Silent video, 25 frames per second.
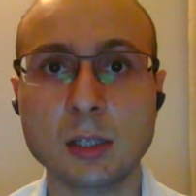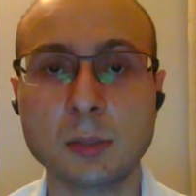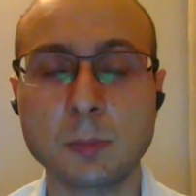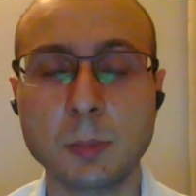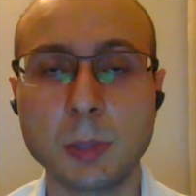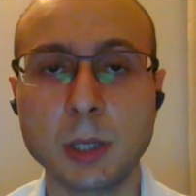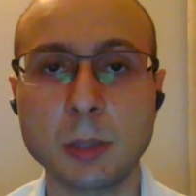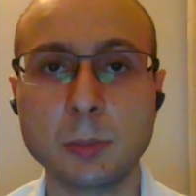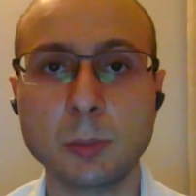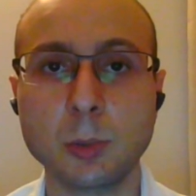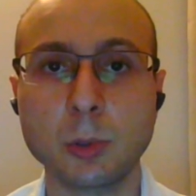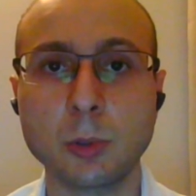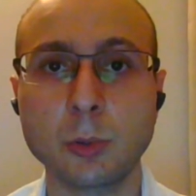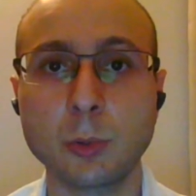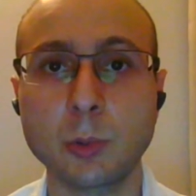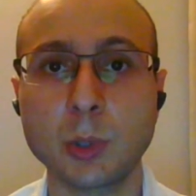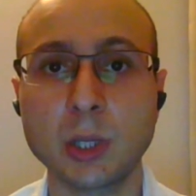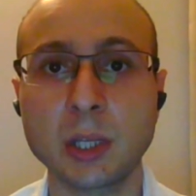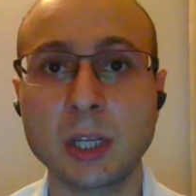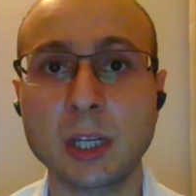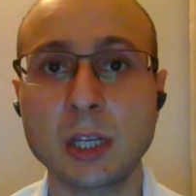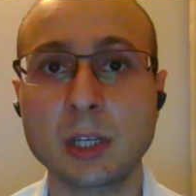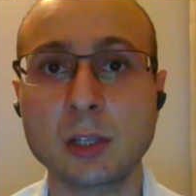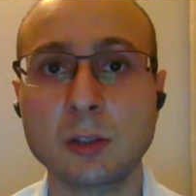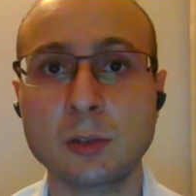These people
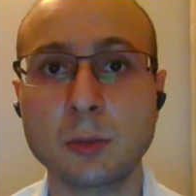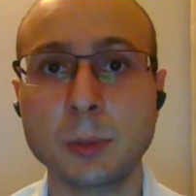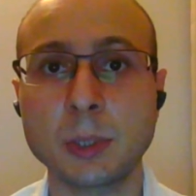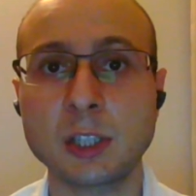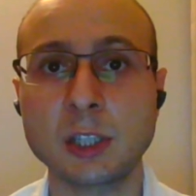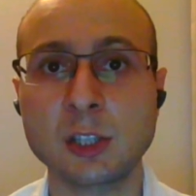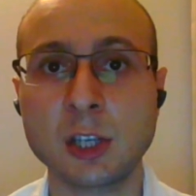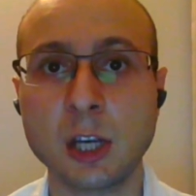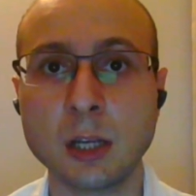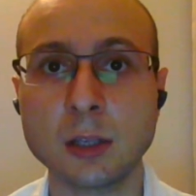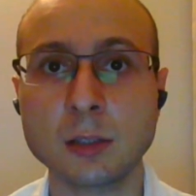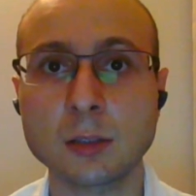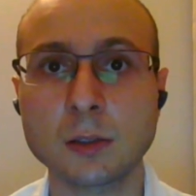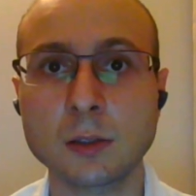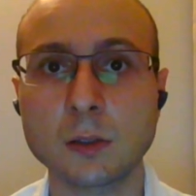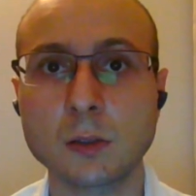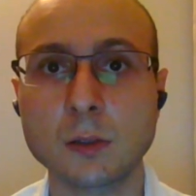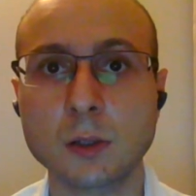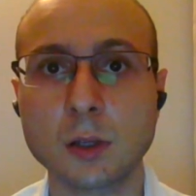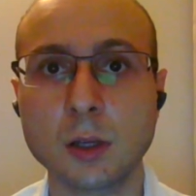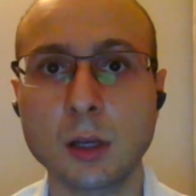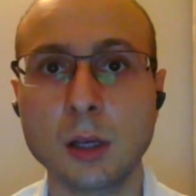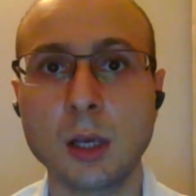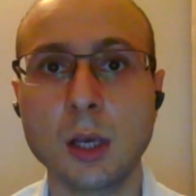will need to be sheltered,